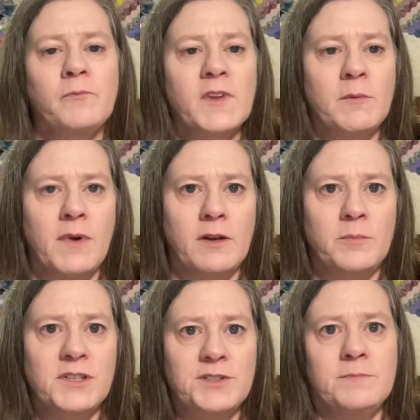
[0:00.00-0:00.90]
in my
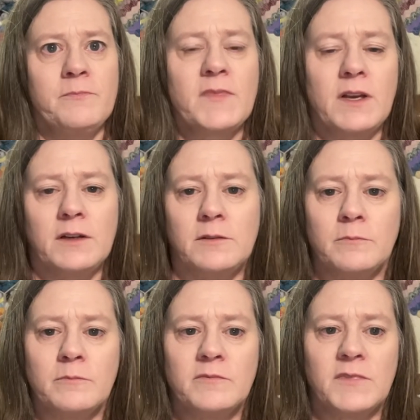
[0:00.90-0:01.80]
opinion.
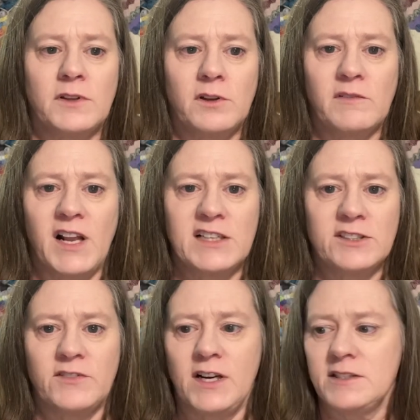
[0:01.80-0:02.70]
Um, uh,
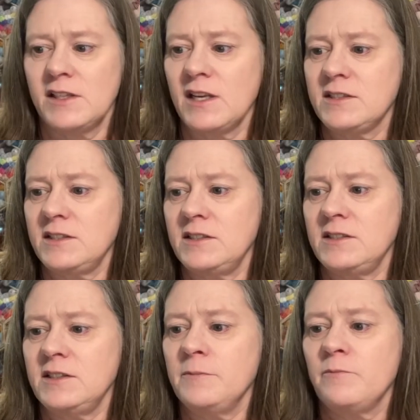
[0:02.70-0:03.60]
classifies it as
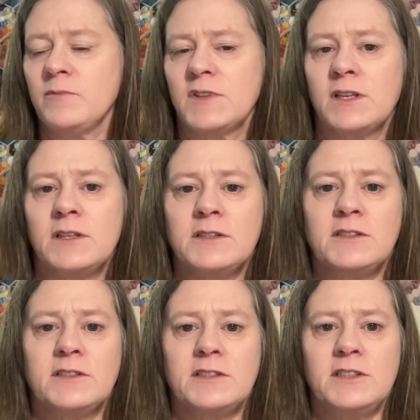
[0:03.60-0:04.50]
easy.
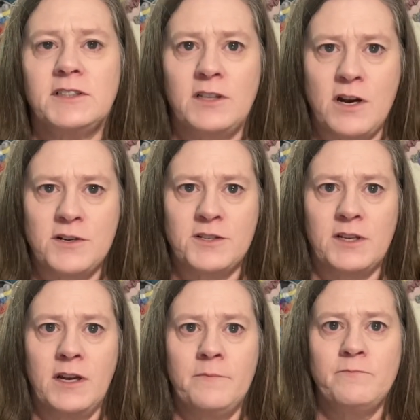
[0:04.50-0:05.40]
It's in
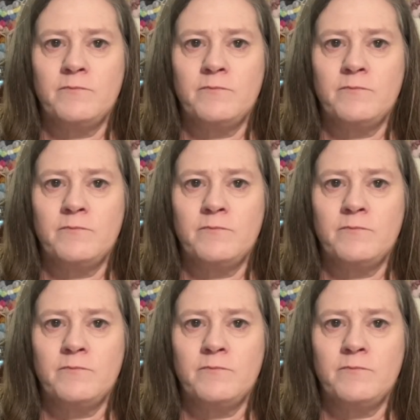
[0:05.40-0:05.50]
Tarsha.